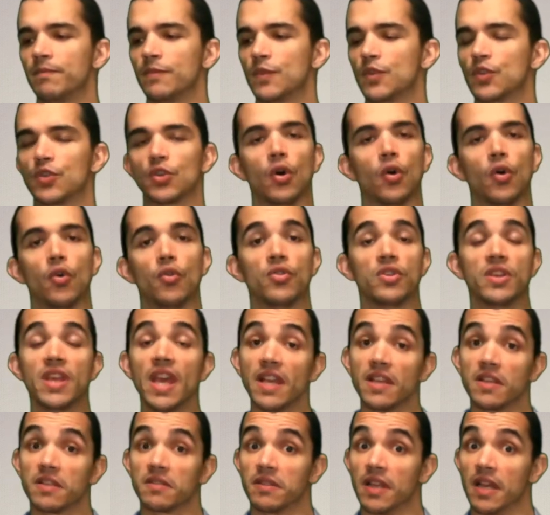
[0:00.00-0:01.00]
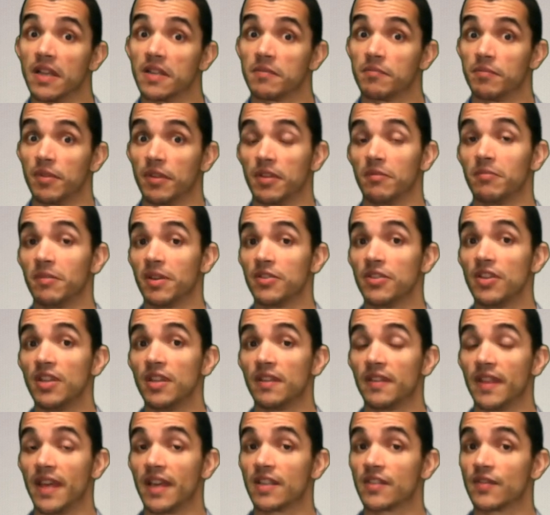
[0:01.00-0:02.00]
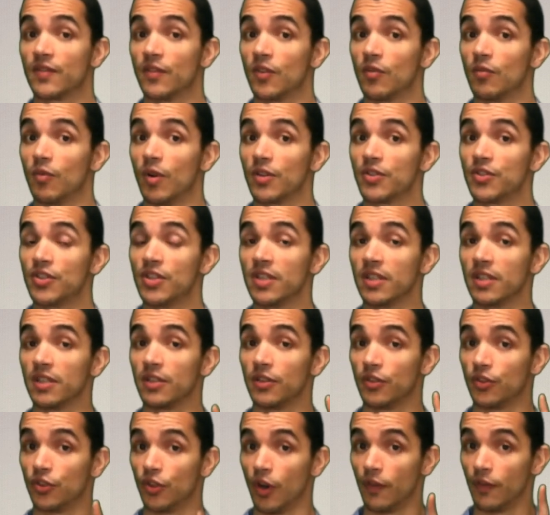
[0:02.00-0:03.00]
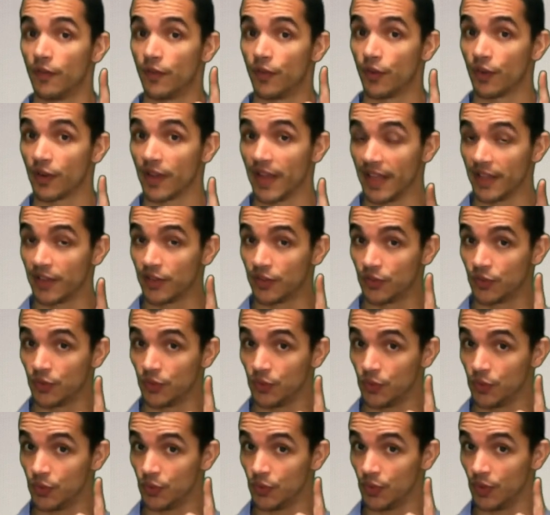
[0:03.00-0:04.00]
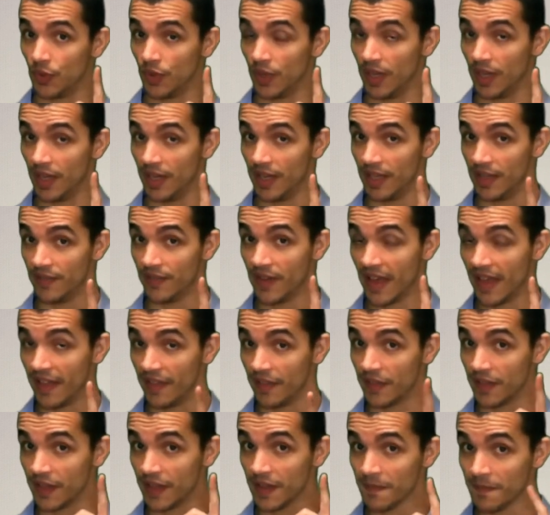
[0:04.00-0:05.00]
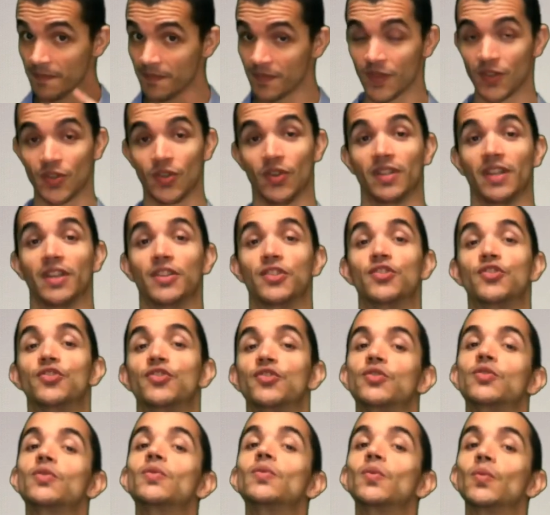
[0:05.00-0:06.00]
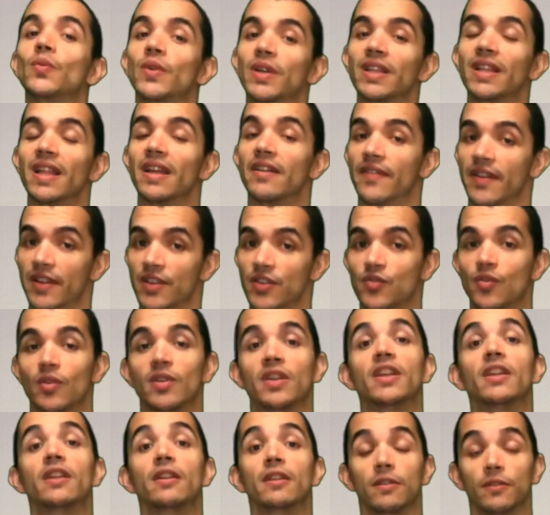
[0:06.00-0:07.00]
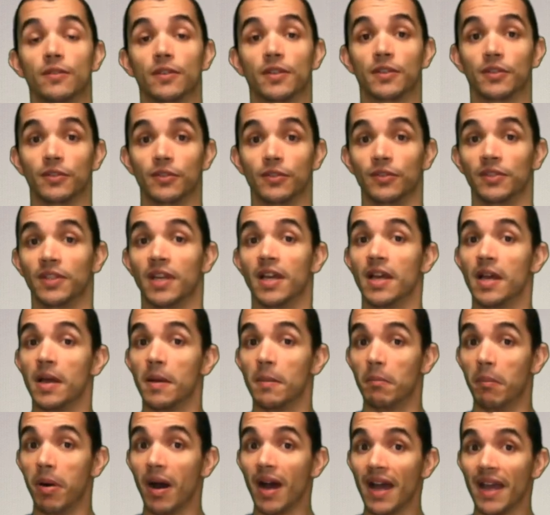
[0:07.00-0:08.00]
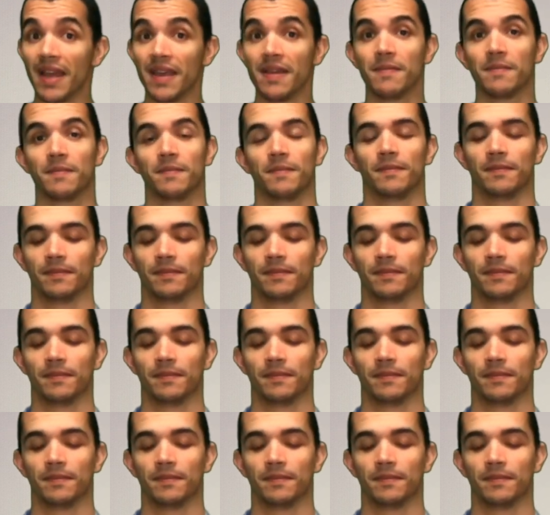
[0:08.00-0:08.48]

So yes, that's pretty much it. Thanks for watching. Don't forget to live healthy so that you will eventually look good. Bye.